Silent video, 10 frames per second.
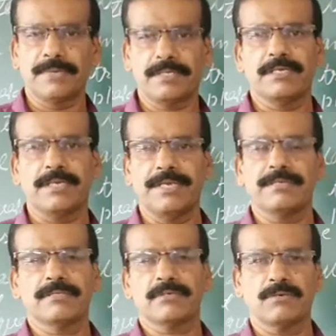affected
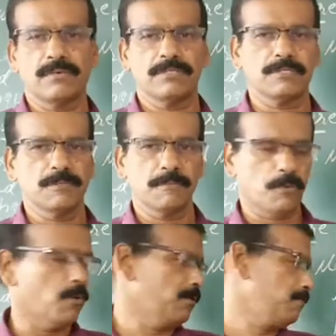areas are known as
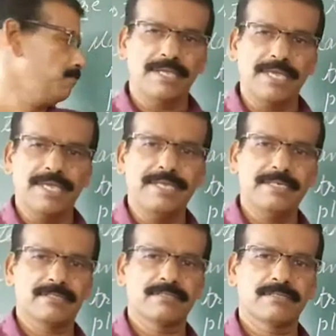prone. The
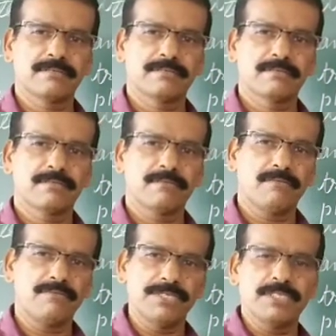areas
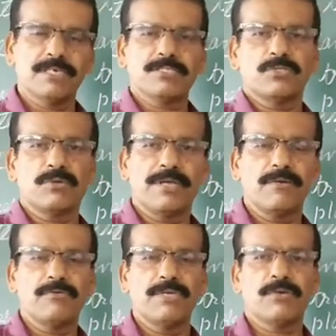which are
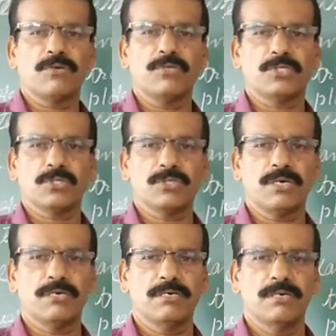situated very close to
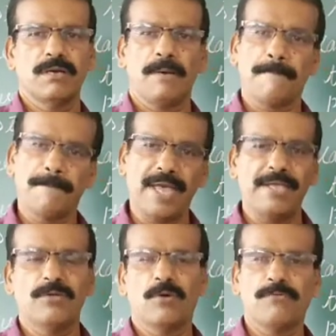the
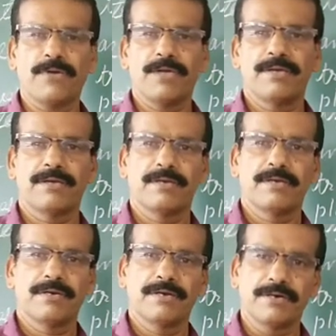bank of
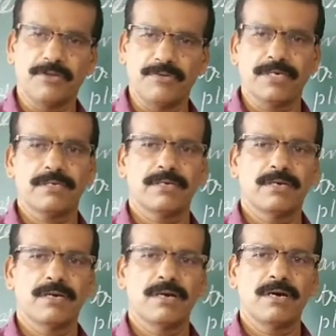a river
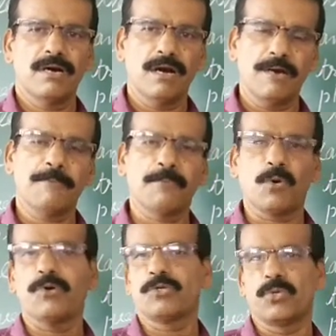are
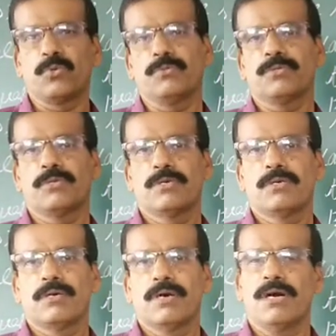prone to
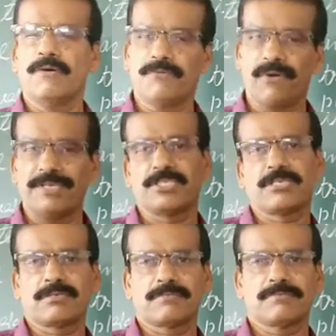floods.